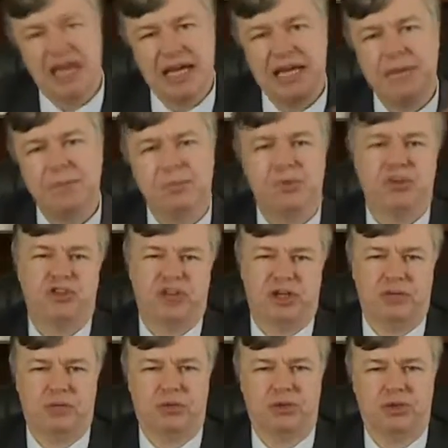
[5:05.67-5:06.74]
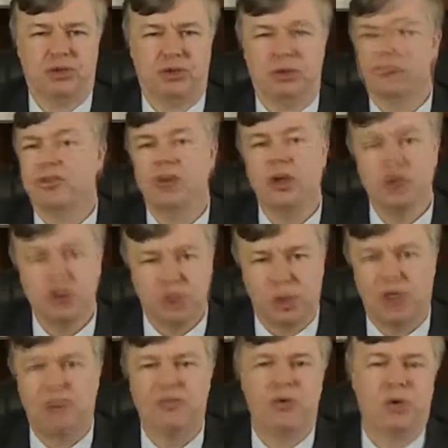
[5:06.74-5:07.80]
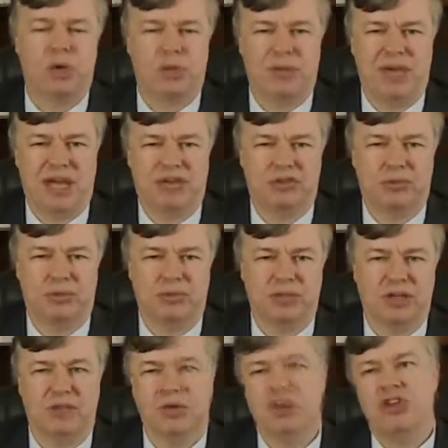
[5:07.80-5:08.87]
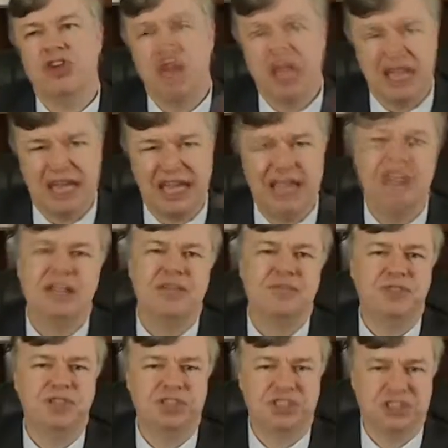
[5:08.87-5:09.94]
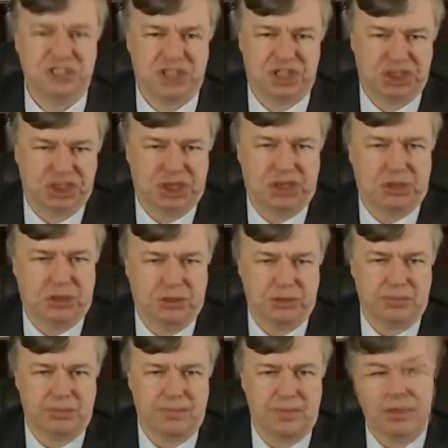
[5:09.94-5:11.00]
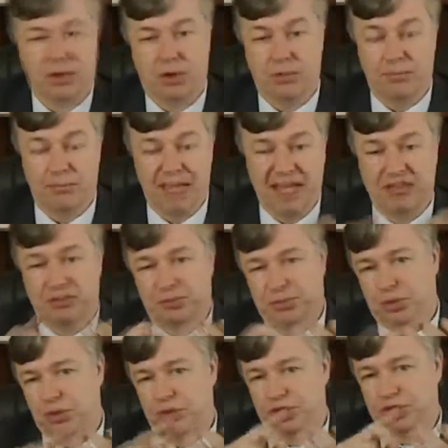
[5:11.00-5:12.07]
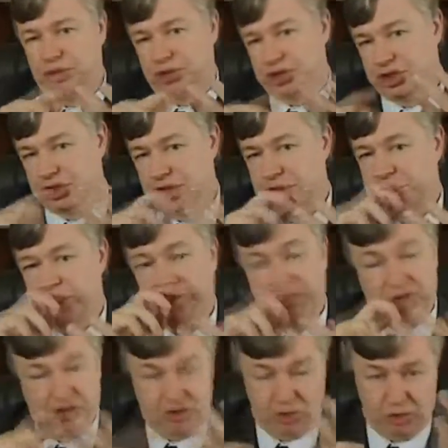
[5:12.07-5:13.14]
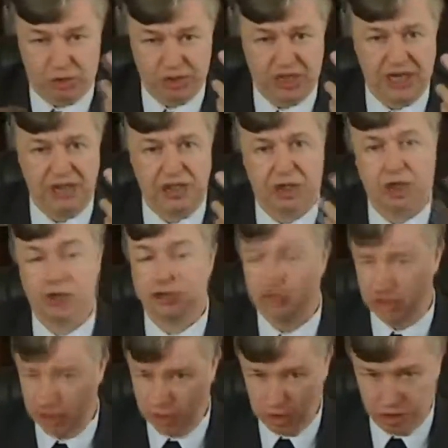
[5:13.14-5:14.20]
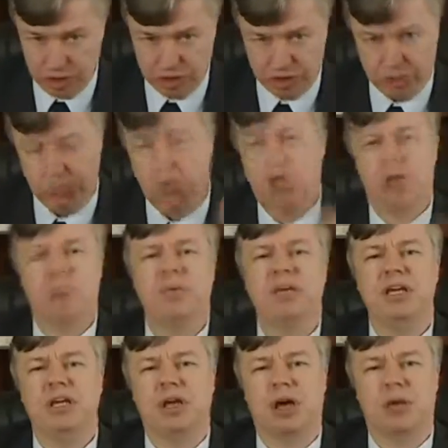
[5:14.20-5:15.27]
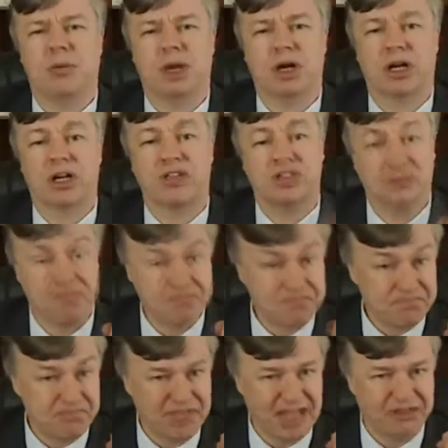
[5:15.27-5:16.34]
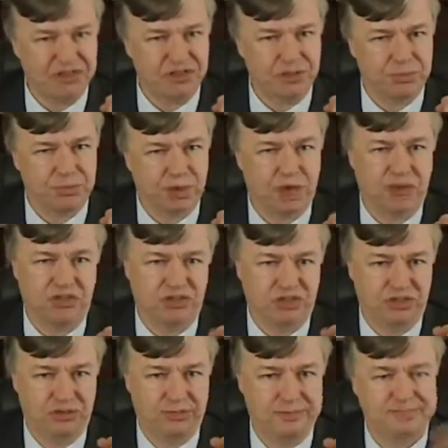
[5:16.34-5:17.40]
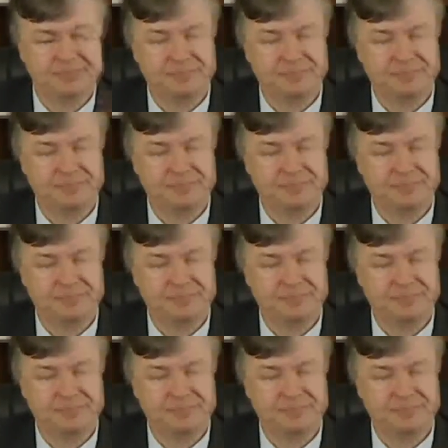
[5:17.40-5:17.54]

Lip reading: 8% reserves, 12-to-1 maximum leverage, end of discussion. Banks, broker-dealers, insurance companies, the whole 9 yards. You want to be in our markets, that's the price.